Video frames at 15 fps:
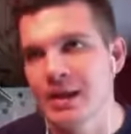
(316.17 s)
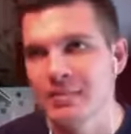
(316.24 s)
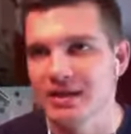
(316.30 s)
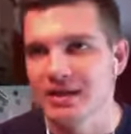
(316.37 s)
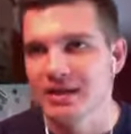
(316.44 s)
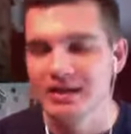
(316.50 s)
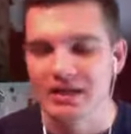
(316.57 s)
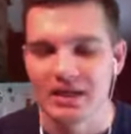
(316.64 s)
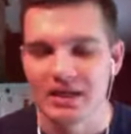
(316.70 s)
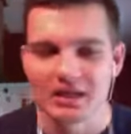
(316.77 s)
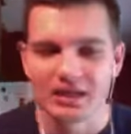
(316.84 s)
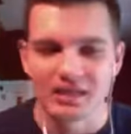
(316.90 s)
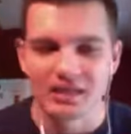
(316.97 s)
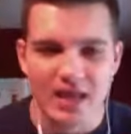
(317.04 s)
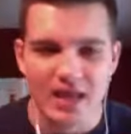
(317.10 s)
But at the end
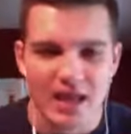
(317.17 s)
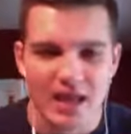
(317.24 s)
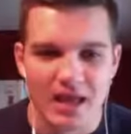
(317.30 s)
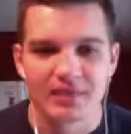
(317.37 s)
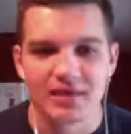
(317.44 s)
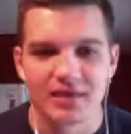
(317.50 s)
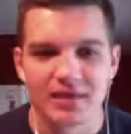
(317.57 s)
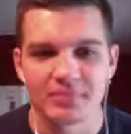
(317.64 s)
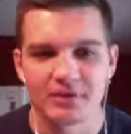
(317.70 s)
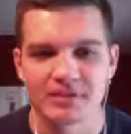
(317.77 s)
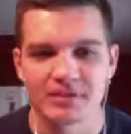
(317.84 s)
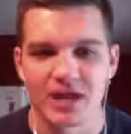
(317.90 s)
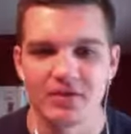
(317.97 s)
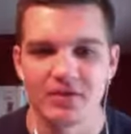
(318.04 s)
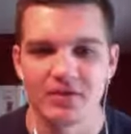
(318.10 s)
of the day, I think
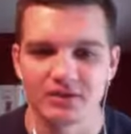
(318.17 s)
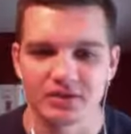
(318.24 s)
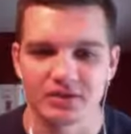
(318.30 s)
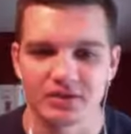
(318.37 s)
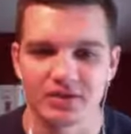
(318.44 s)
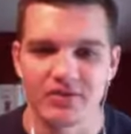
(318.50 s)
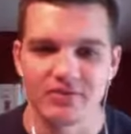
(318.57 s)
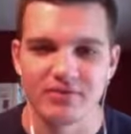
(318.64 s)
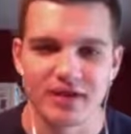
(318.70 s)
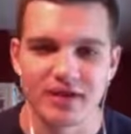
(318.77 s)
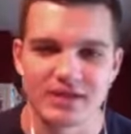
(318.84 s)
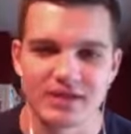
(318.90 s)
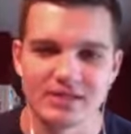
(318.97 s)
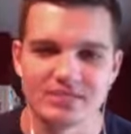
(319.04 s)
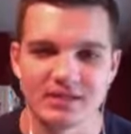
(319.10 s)
Pistano has earned that
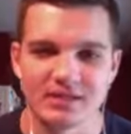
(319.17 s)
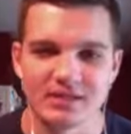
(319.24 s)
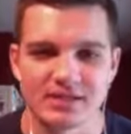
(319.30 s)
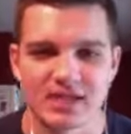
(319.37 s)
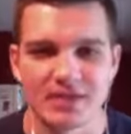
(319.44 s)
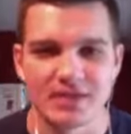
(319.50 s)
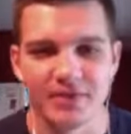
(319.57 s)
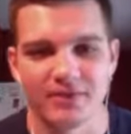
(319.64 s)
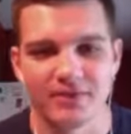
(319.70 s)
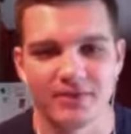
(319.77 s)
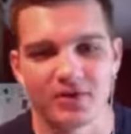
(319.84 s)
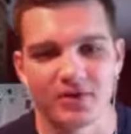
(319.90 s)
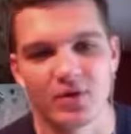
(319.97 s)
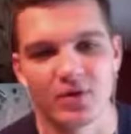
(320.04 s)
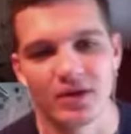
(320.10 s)
right. He's been the setup man
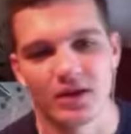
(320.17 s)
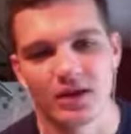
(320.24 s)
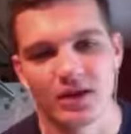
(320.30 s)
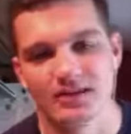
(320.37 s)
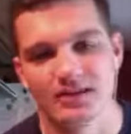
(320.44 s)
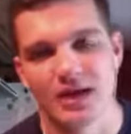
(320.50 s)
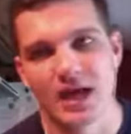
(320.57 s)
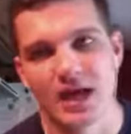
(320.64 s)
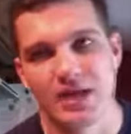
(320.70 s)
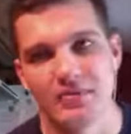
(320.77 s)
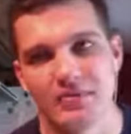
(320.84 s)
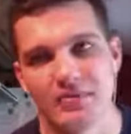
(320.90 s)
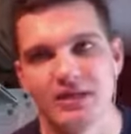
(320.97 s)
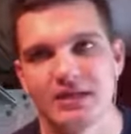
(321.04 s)
for quite a long time.